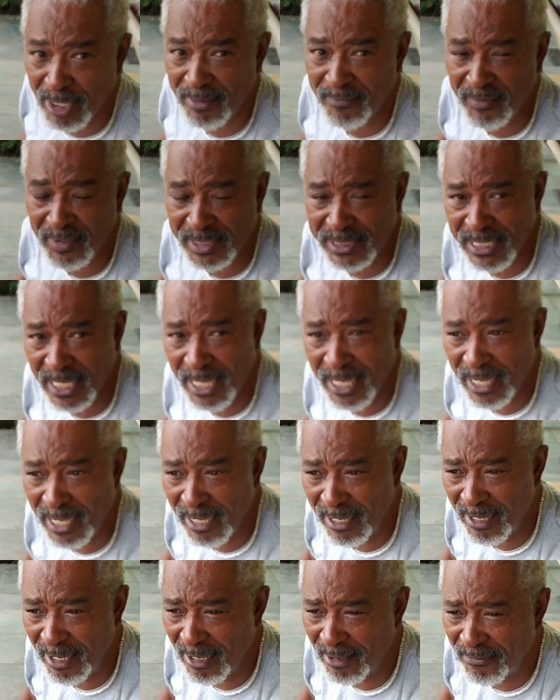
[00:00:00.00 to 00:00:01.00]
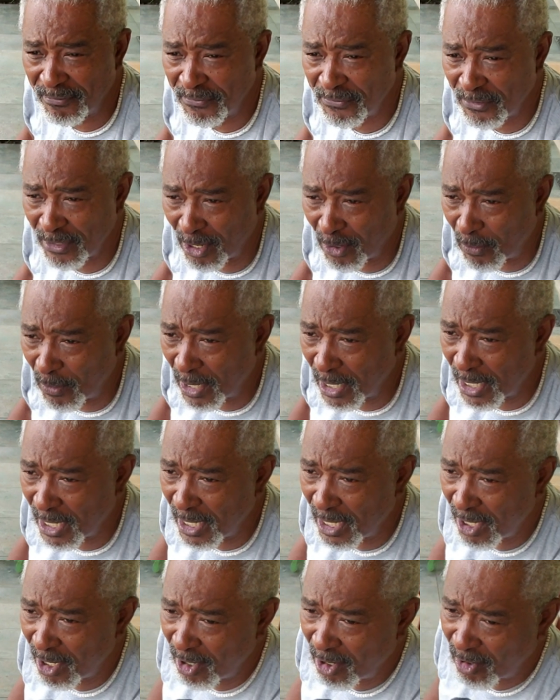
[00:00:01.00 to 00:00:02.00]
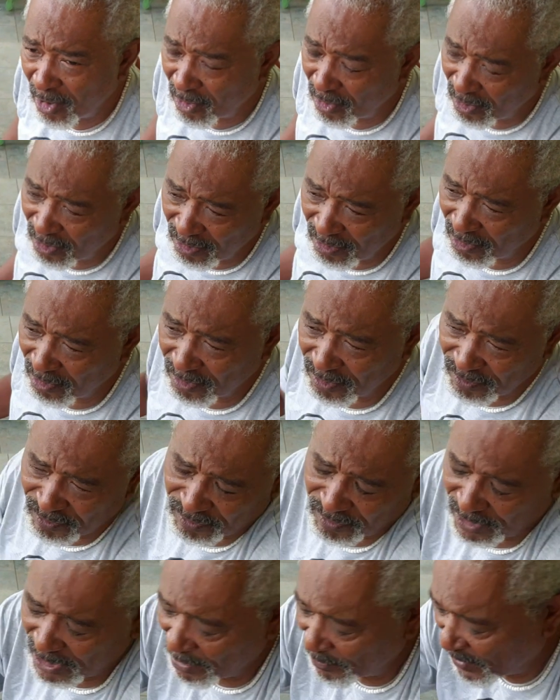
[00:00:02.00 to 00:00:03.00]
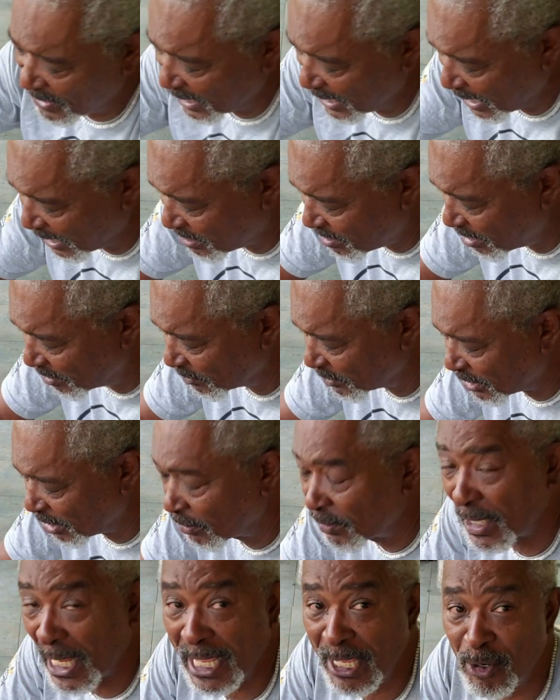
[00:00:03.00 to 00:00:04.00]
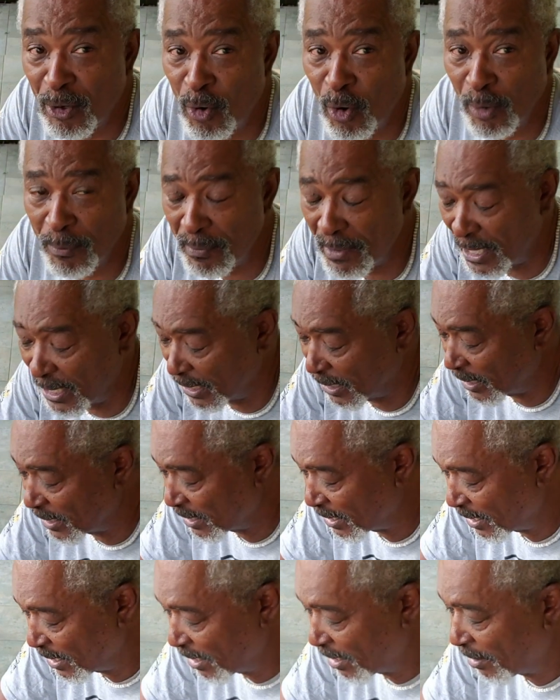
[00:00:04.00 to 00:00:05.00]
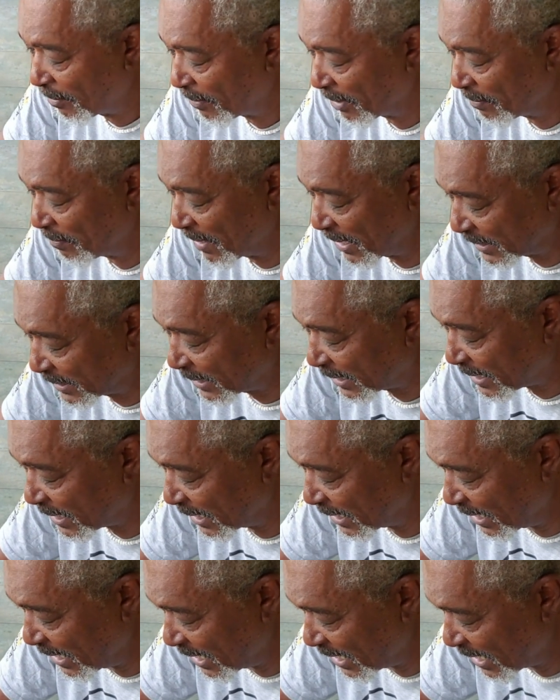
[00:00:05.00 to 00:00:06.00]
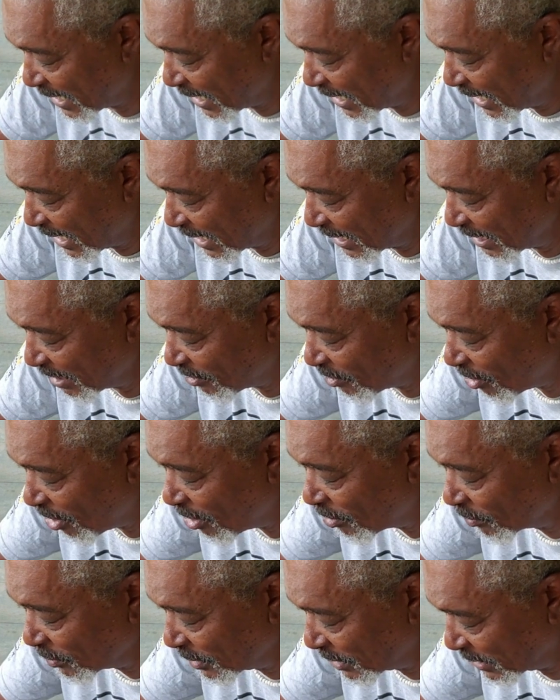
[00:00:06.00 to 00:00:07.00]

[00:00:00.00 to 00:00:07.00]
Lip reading: if it's a flour or something that comes out like cornmeal, but basically the ground